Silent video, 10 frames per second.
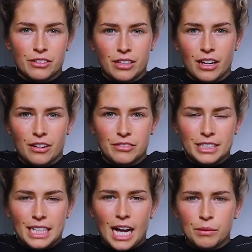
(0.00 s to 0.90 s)
for love
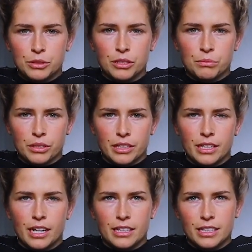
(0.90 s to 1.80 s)
is absolutely
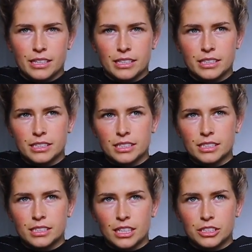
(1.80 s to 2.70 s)
brilliant. I think that this
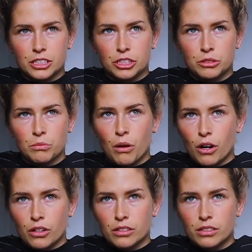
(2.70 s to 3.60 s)
is such a
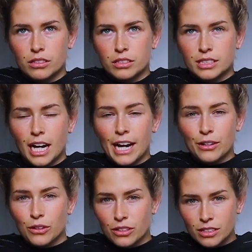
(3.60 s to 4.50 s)
smart
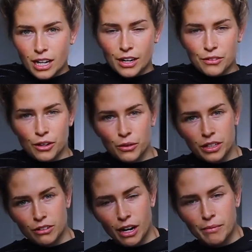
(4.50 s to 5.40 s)
title. I don't know,
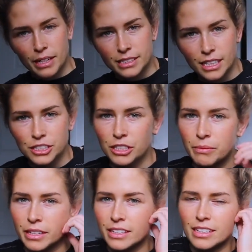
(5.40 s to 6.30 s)
it grabbed my attention
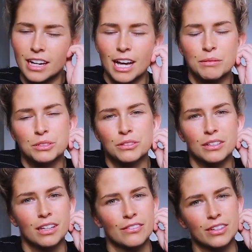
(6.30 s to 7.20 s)
immediately. I
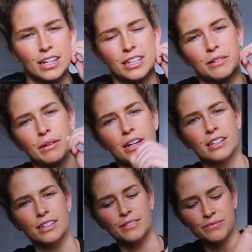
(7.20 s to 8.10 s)
absolutely love the idea
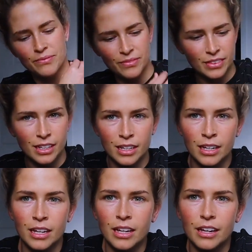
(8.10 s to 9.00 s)
behind it.
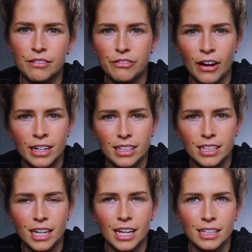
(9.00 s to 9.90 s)
And
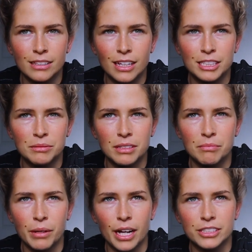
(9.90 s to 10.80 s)
finally, a
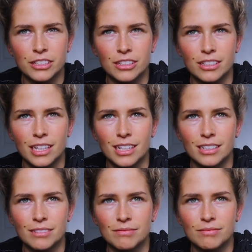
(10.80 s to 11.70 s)
lesbian bachelor, like